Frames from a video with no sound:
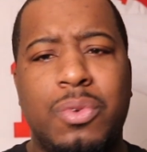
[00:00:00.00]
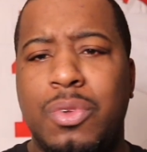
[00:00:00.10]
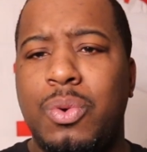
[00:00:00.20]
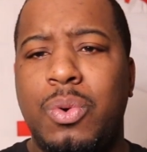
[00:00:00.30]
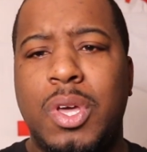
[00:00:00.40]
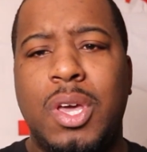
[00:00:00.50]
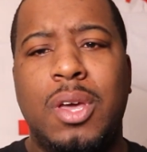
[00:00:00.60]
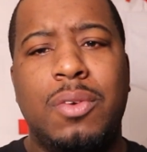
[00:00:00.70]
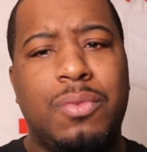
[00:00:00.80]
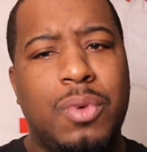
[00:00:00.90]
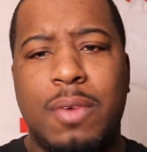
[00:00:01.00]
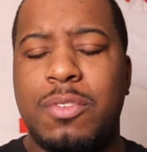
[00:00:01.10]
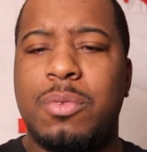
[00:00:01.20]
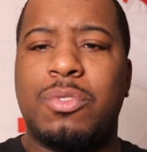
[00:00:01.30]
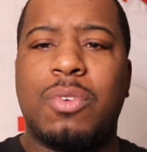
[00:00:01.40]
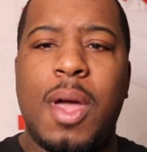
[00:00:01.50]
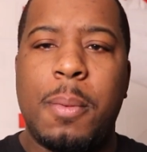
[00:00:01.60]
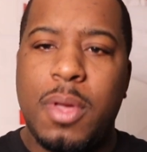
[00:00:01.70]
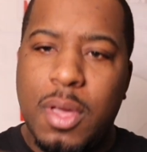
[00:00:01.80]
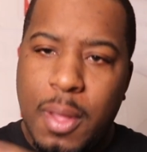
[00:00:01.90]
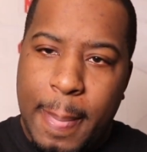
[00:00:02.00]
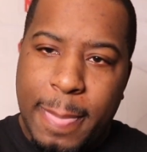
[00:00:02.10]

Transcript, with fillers: you're new here, if you haven't subscribed here,